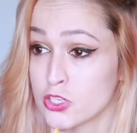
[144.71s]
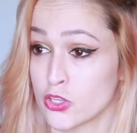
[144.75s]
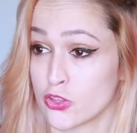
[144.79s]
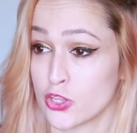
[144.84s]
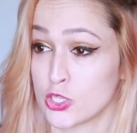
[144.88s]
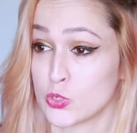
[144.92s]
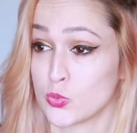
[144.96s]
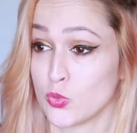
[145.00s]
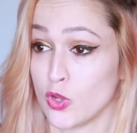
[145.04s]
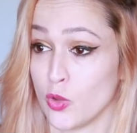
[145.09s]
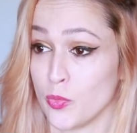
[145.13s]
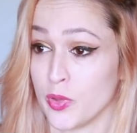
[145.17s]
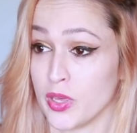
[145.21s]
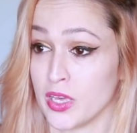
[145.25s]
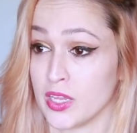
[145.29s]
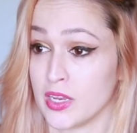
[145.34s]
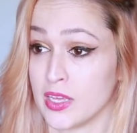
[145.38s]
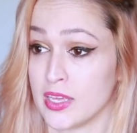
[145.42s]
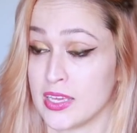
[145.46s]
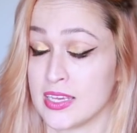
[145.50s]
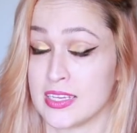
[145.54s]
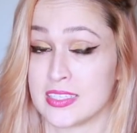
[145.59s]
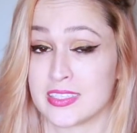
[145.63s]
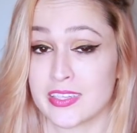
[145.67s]
So this
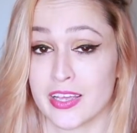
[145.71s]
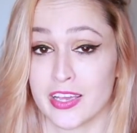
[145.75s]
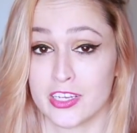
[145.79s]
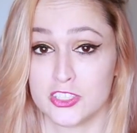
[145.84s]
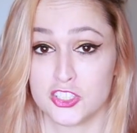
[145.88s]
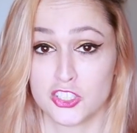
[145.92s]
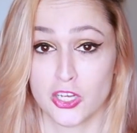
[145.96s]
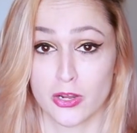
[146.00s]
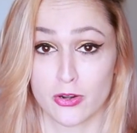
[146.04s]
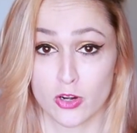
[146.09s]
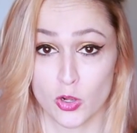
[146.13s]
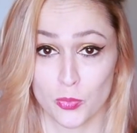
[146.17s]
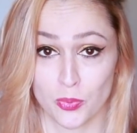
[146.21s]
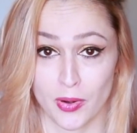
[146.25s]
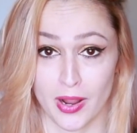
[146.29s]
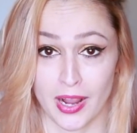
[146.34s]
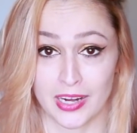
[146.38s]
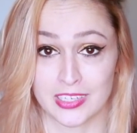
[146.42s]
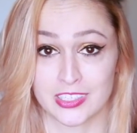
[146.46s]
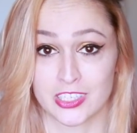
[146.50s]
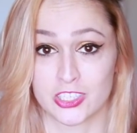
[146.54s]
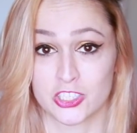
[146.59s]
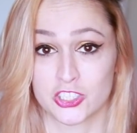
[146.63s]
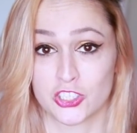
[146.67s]
woman is a general
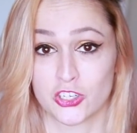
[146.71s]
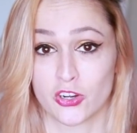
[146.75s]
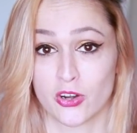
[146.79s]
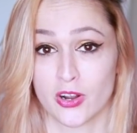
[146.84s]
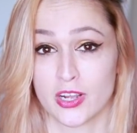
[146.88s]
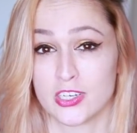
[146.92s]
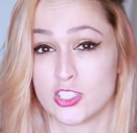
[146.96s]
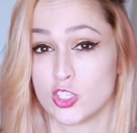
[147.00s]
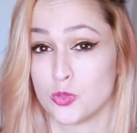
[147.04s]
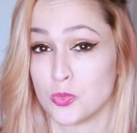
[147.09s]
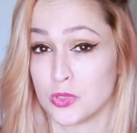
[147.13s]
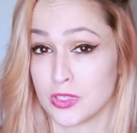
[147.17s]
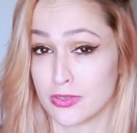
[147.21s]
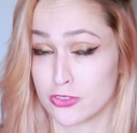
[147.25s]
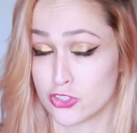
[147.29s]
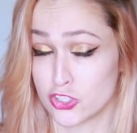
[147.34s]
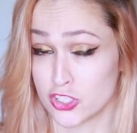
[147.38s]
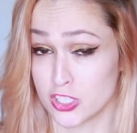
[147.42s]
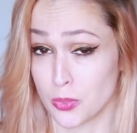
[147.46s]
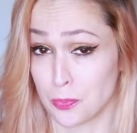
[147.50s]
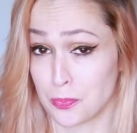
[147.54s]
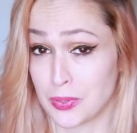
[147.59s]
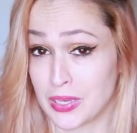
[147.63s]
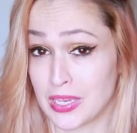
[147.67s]
practitioner. I do believe
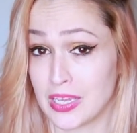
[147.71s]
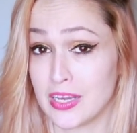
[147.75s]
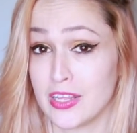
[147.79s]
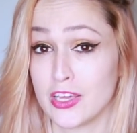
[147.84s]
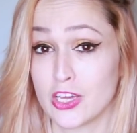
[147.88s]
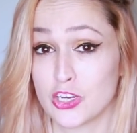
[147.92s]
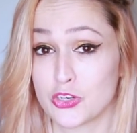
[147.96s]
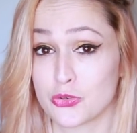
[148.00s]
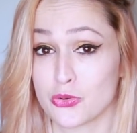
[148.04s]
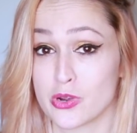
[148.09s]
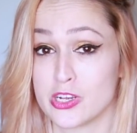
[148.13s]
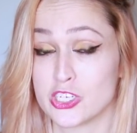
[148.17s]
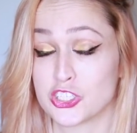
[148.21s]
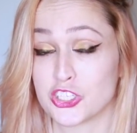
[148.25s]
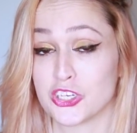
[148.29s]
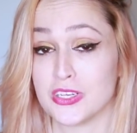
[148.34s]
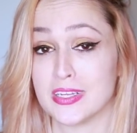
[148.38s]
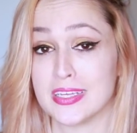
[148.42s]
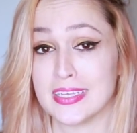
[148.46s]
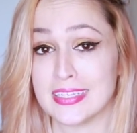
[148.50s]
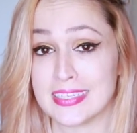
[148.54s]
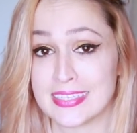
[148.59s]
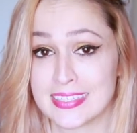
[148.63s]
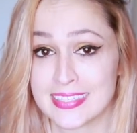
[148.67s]
she's a
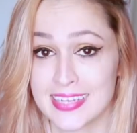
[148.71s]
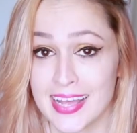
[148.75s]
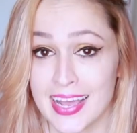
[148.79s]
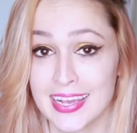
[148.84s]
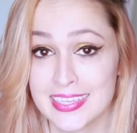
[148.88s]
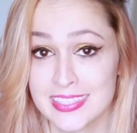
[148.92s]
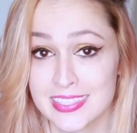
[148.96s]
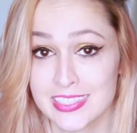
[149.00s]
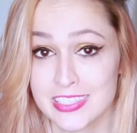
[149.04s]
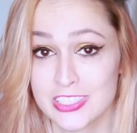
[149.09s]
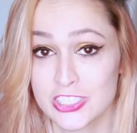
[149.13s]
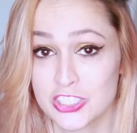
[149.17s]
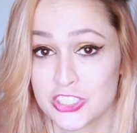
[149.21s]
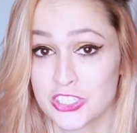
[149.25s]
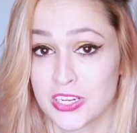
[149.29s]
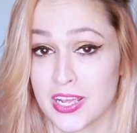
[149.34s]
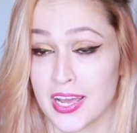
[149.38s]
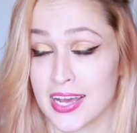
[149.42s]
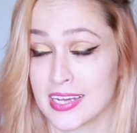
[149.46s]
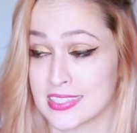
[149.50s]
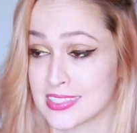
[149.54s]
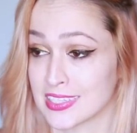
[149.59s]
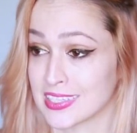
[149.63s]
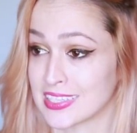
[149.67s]
pediatrician in Texas. She
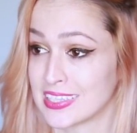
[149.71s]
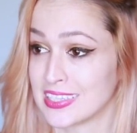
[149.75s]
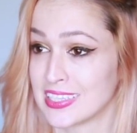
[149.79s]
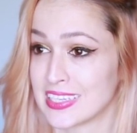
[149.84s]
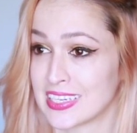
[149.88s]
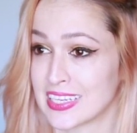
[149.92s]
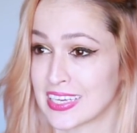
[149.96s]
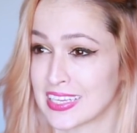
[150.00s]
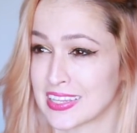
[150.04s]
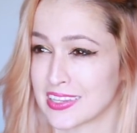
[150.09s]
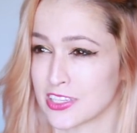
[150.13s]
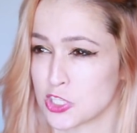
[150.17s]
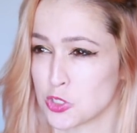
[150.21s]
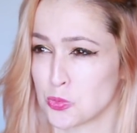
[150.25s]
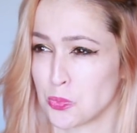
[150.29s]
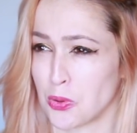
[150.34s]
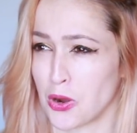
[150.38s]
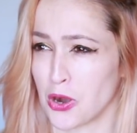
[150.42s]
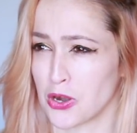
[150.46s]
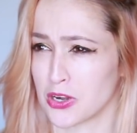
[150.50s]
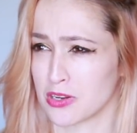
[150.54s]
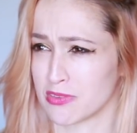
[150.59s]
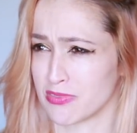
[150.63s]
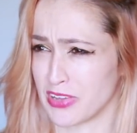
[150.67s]
has a clinic that's
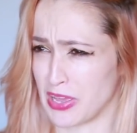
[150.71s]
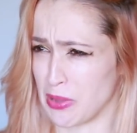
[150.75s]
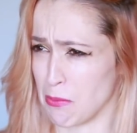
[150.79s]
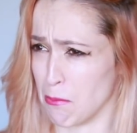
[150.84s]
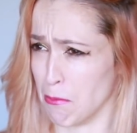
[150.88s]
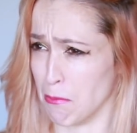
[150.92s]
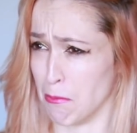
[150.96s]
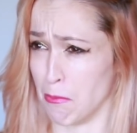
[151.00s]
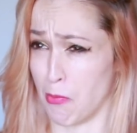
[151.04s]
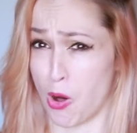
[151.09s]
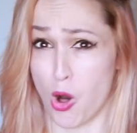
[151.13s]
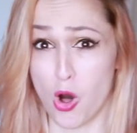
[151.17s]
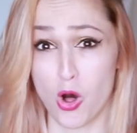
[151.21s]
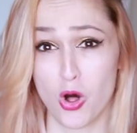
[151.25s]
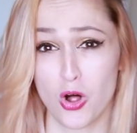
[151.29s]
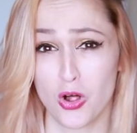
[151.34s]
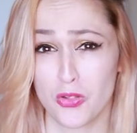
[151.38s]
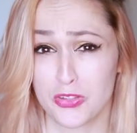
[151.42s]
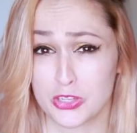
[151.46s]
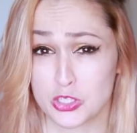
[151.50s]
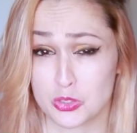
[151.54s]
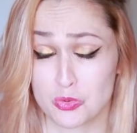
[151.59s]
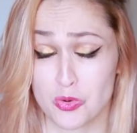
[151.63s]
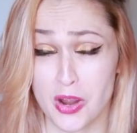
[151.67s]
part of a
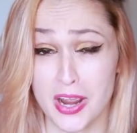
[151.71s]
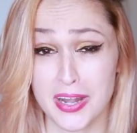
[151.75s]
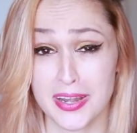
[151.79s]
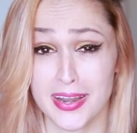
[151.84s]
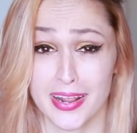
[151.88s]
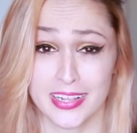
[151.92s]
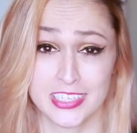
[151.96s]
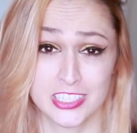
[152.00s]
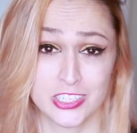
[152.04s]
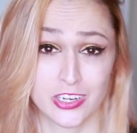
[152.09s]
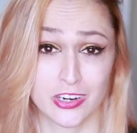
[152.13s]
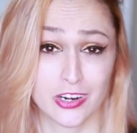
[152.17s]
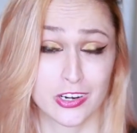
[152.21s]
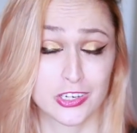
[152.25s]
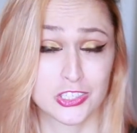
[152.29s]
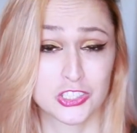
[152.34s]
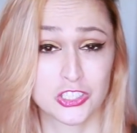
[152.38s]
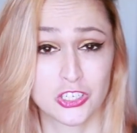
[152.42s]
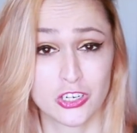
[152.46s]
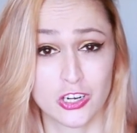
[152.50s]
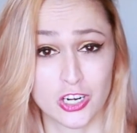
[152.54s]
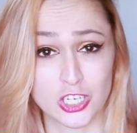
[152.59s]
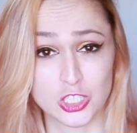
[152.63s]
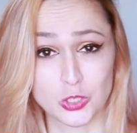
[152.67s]
mall that's right next to her
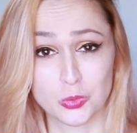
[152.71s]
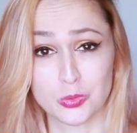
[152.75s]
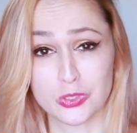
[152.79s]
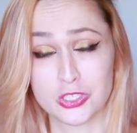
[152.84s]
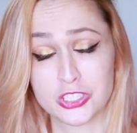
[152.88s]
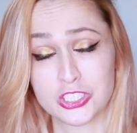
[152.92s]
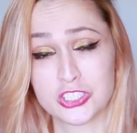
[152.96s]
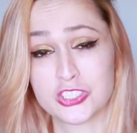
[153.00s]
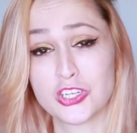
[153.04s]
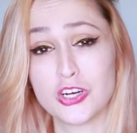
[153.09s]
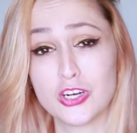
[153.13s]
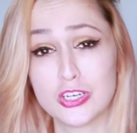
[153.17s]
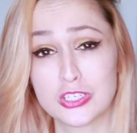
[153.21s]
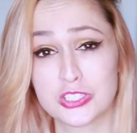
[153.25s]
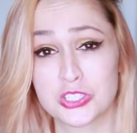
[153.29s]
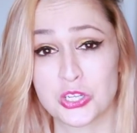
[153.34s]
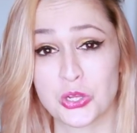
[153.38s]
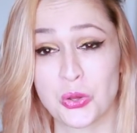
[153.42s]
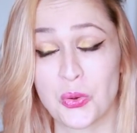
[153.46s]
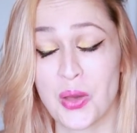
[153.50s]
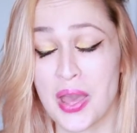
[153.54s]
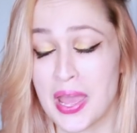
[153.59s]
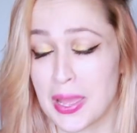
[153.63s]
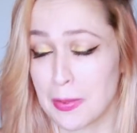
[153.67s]
church, where she's
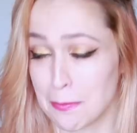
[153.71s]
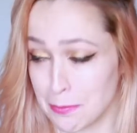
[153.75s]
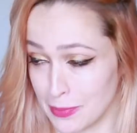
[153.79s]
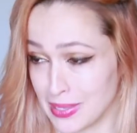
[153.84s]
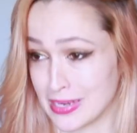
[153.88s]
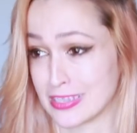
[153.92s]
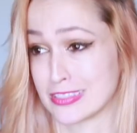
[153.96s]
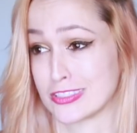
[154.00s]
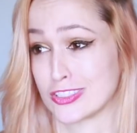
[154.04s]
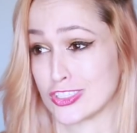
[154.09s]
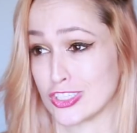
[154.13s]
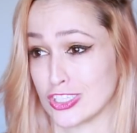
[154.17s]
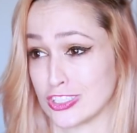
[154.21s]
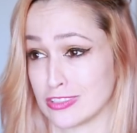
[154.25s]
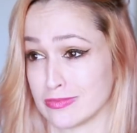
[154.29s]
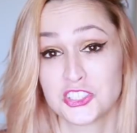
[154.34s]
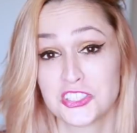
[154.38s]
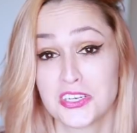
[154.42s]
also a minister.